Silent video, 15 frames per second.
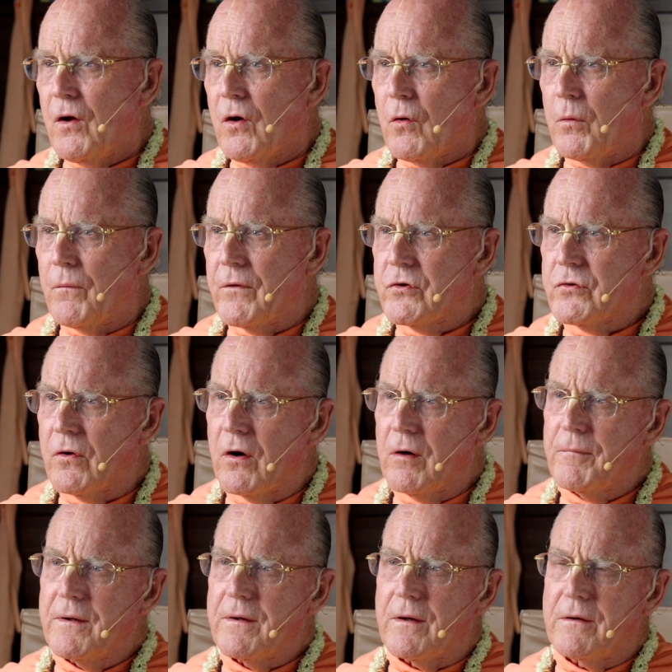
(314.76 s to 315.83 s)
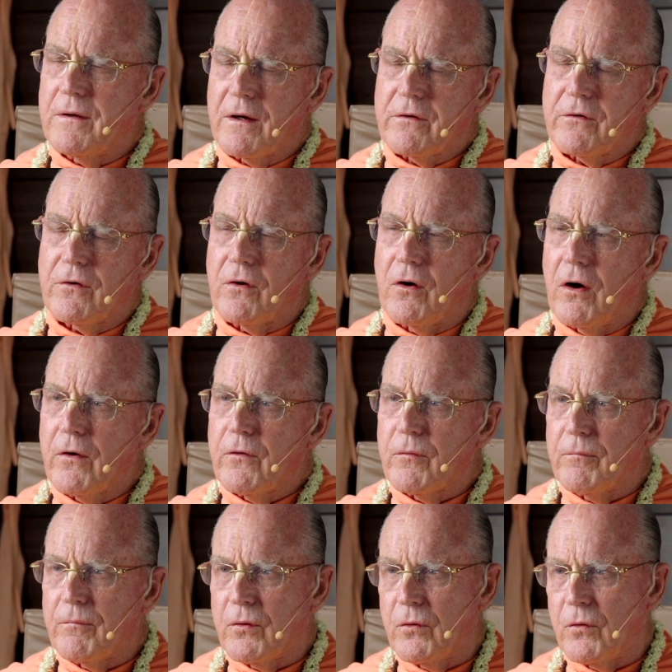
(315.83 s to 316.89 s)
when the charming nectar autumn
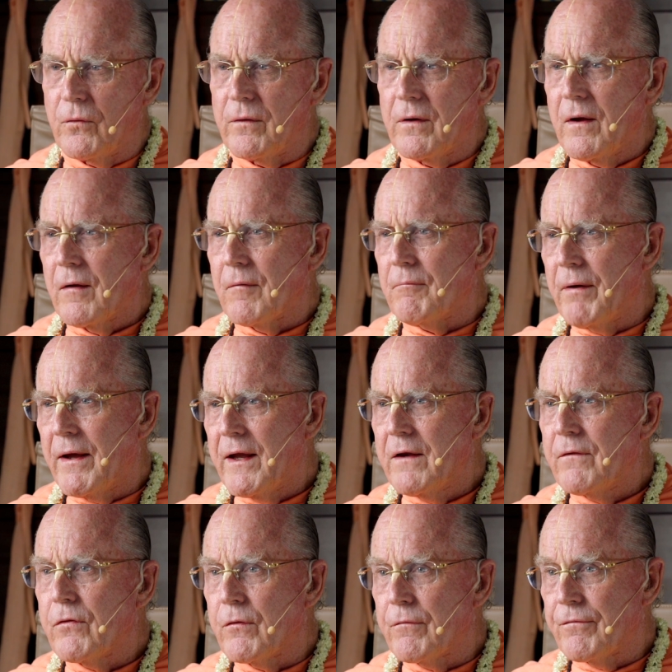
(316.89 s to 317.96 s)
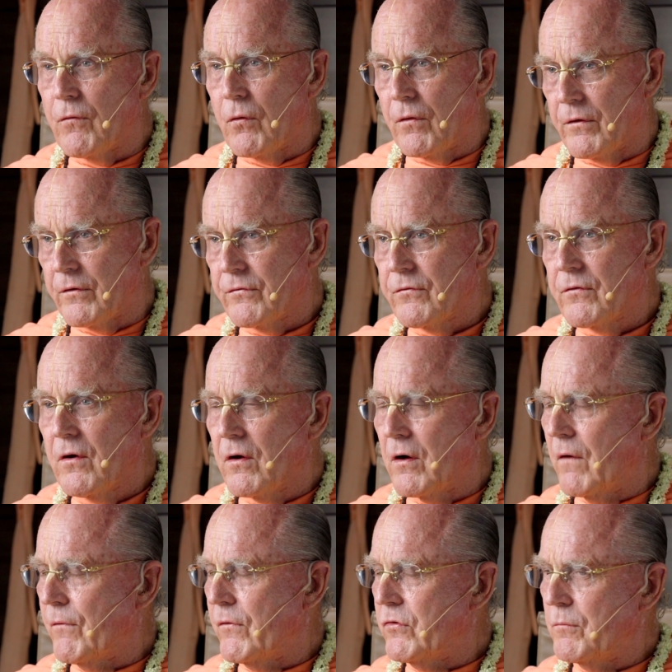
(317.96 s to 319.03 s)
moon bathed the forest on
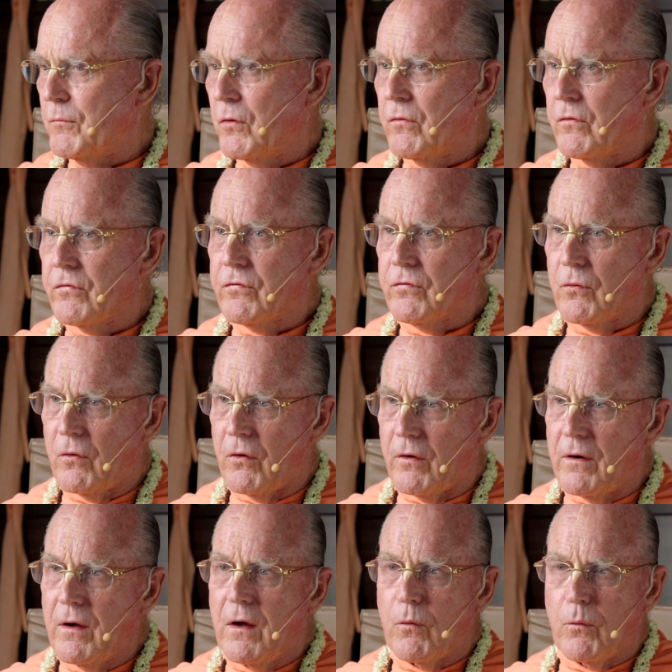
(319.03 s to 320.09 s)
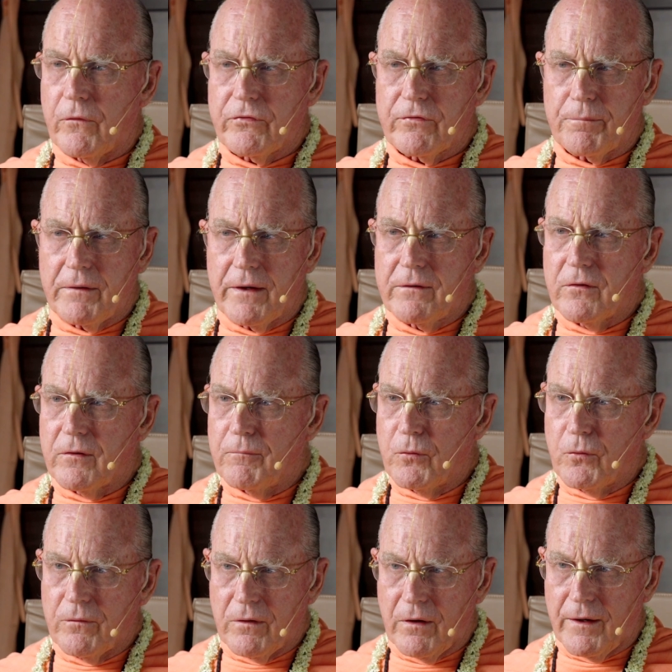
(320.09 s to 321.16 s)
the Jamuna shore with splendid
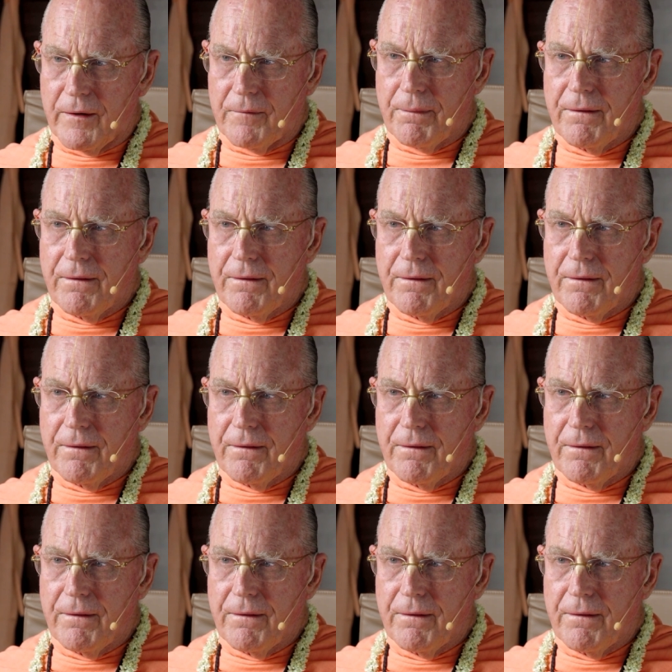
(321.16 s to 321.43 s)
moonlight,